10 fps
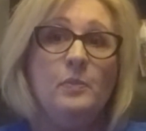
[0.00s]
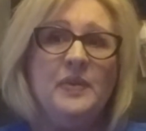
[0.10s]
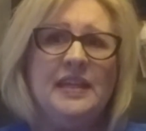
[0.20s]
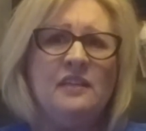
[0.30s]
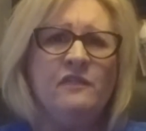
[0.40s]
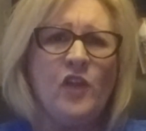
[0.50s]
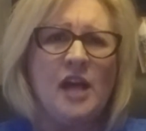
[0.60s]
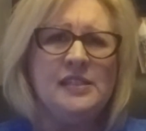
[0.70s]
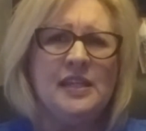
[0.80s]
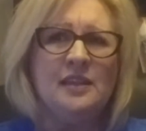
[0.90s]
Begin
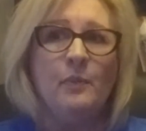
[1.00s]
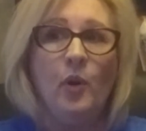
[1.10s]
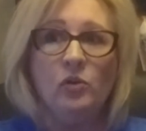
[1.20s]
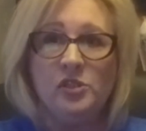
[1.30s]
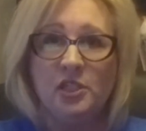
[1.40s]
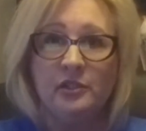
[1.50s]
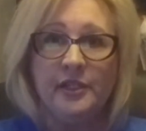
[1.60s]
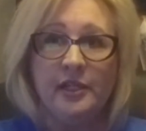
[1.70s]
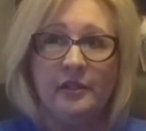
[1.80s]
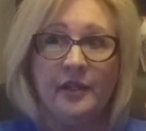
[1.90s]
flossing in the
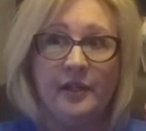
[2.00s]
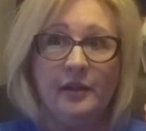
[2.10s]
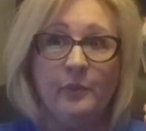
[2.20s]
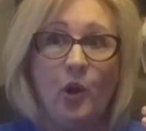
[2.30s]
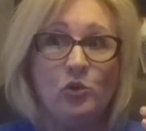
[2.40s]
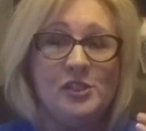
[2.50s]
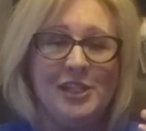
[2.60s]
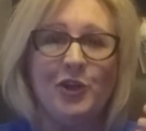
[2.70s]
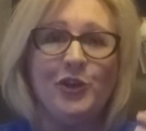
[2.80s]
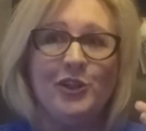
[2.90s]
posterior
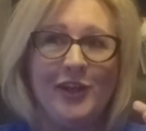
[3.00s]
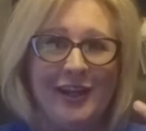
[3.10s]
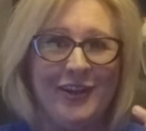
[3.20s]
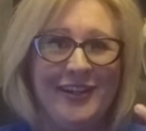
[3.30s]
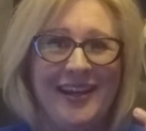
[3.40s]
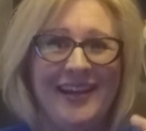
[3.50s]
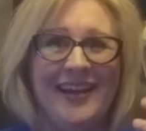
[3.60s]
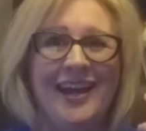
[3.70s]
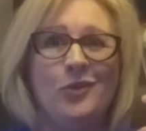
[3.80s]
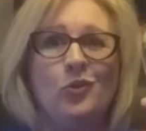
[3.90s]
area
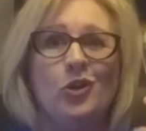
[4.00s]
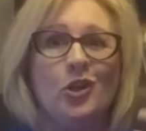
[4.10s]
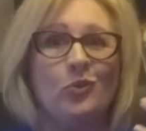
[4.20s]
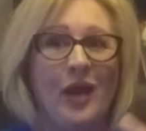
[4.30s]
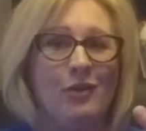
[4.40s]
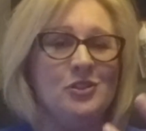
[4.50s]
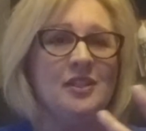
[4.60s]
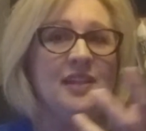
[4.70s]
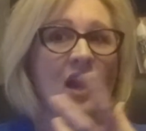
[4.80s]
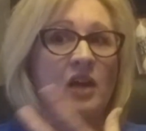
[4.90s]
and work around
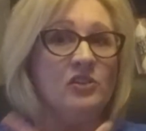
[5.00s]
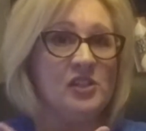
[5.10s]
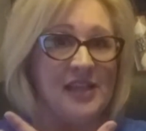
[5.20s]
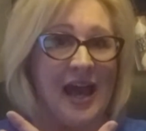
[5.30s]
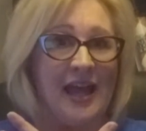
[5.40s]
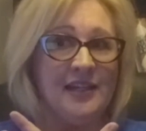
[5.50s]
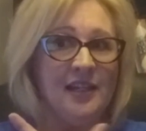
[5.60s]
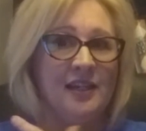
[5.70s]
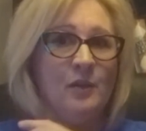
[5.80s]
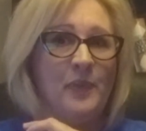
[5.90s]
to the other side
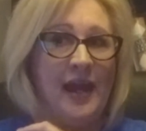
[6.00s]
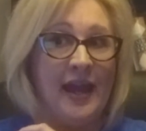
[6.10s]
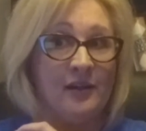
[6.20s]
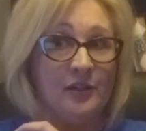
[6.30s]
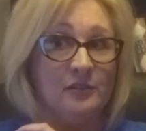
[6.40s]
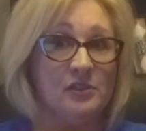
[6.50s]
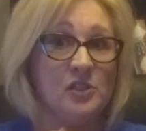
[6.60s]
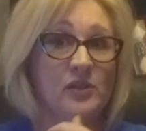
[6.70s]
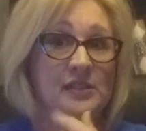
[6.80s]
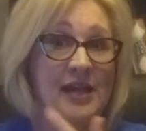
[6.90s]
in a pattern
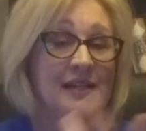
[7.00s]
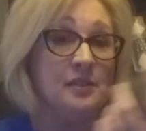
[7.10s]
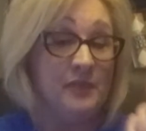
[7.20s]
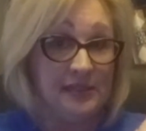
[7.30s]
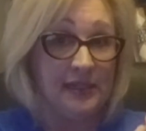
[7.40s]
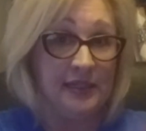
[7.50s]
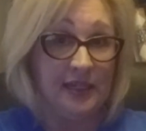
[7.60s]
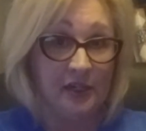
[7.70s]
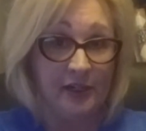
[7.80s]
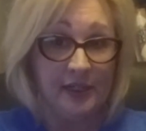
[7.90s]
so as not to miss any
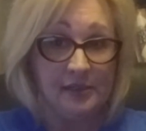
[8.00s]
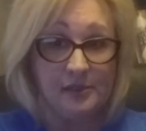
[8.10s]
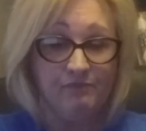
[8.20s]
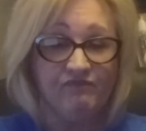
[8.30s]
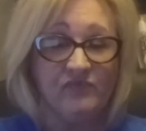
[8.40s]
areas.